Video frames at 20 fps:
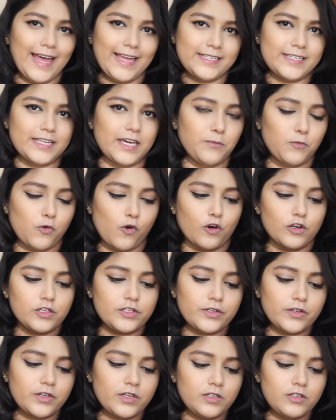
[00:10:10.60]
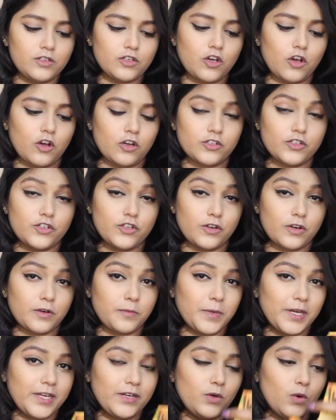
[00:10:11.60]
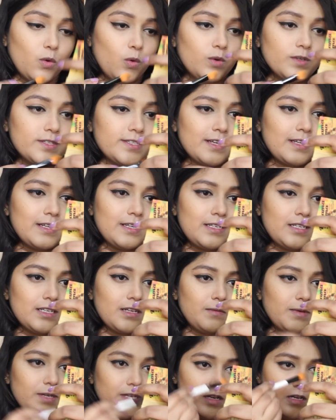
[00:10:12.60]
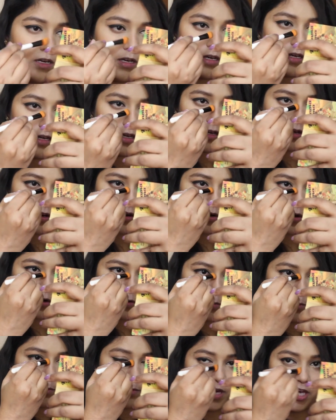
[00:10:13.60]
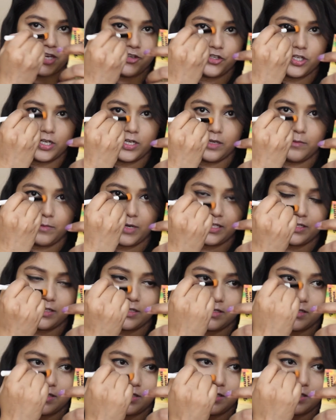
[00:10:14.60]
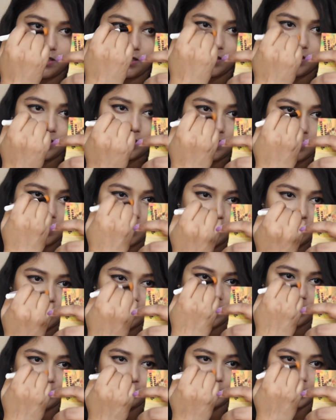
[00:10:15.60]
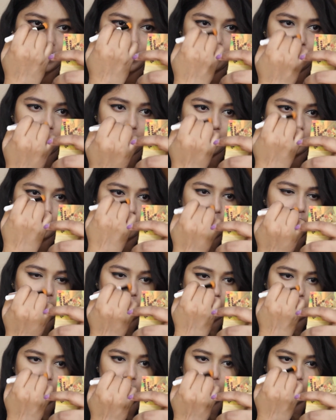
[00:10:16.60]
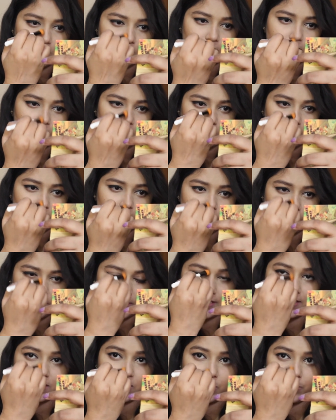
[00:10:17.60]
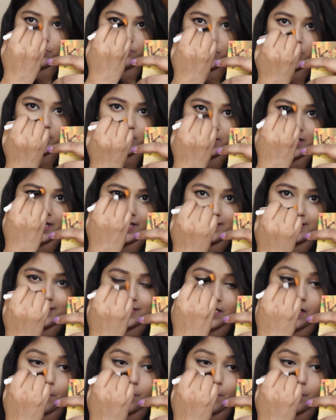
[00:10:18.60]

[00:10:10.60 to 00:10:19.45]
And I'm also going to contour my nose a little bit, not majorly, but teeny tiny bit, just to keep that nice